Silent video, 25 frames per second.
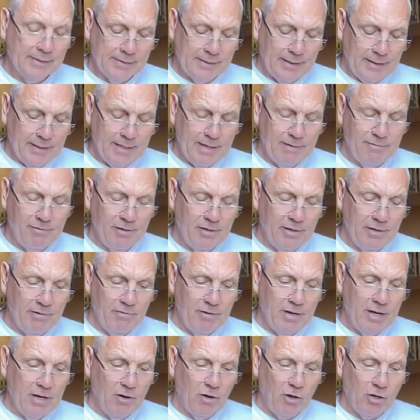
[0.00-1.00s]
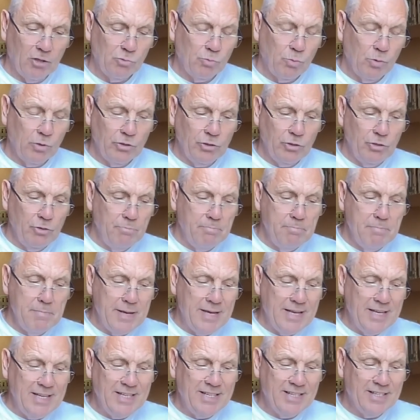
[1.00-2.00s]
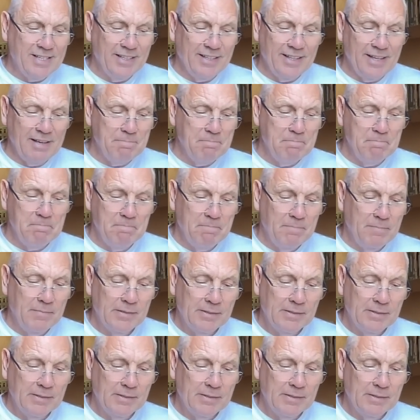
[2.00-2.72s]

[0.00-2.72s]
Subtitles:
They definitely realise what you mean to them.